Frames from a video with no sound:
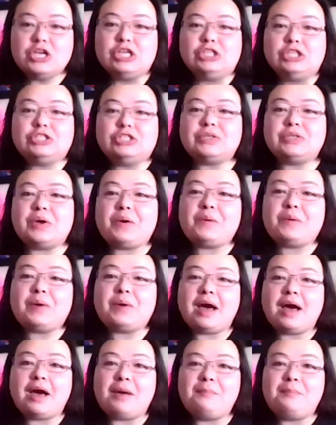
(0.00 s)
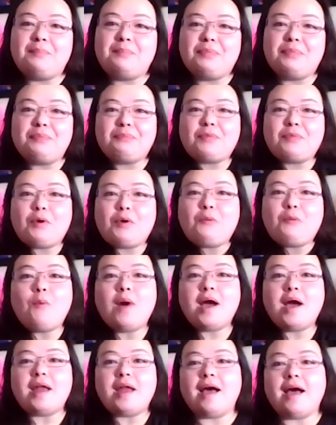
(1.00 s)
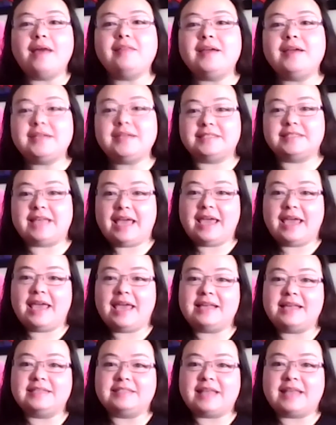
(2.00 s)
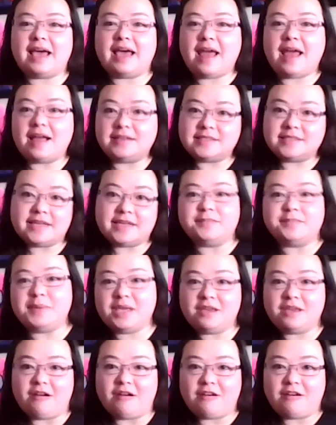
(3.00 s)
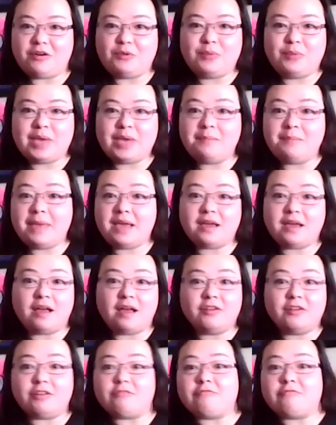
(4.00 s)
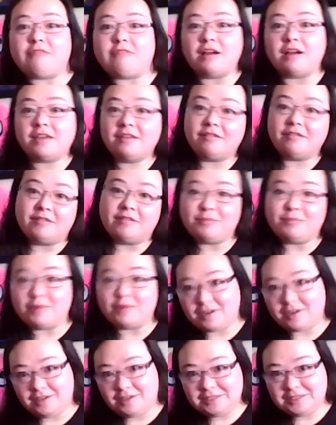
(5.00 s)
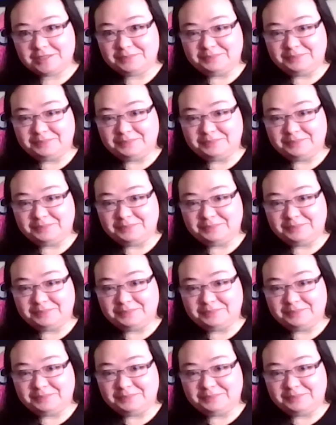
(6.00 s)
So what I like to say is that at Seismic Yarn, we make color to rock your world.